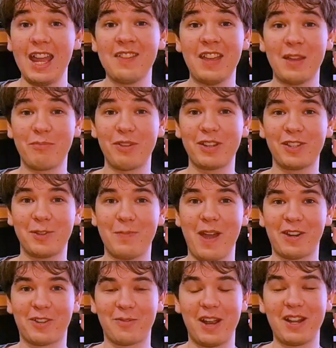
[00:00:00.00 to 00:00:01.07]
And that brings us
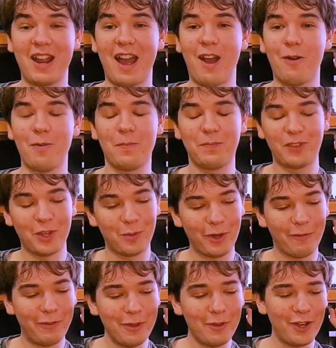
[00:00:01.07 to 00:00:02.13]
back to right now. There were
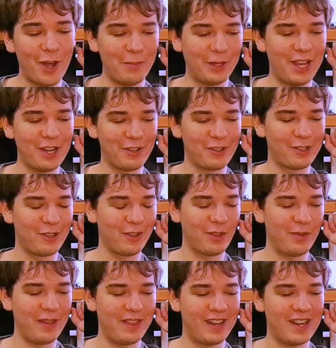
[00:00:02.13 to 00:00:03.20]
a few complications along
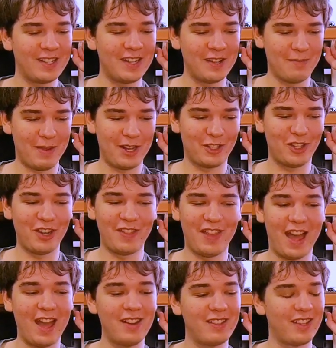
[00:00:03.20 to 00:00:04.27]
the way that I didn't mention in
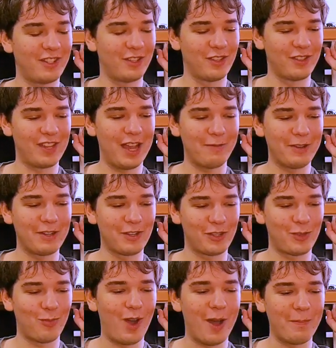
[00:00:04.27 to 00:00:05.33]
that, such as having to
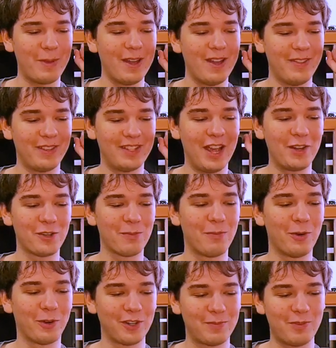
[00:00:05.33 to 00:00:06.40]
swap the tender
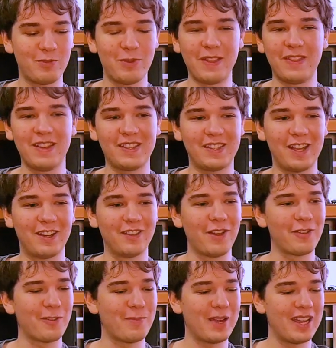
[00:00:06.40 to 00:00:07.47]
boards between this and
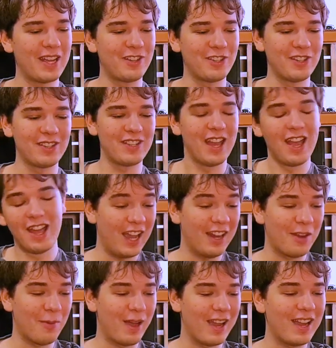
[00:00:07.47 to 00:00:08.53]
another of my engines.
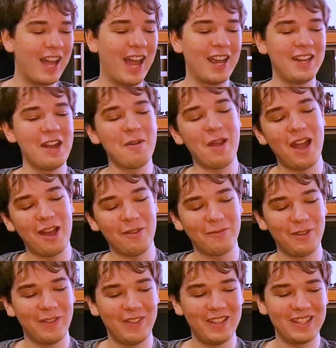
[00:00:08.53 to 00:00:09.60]
Anyway, I now
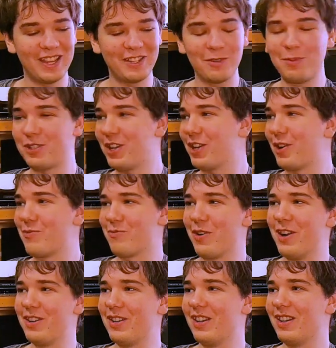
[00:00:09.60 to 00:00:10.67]
have this engine, which I can
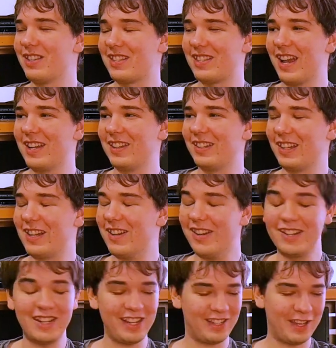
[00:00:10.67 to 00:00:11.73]
run silently
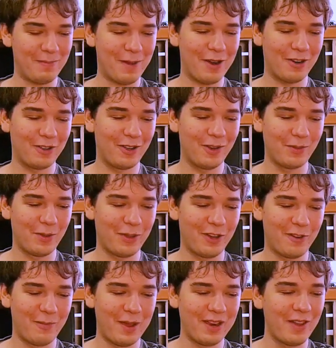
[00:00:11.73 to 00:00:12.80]
on DC power along with all
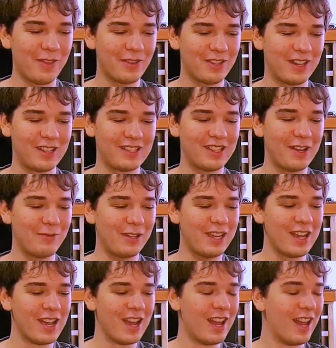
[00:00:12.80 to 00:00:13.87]
of my others, and it's
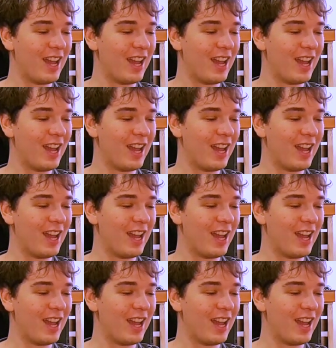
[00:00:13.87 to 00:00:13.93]
lovely.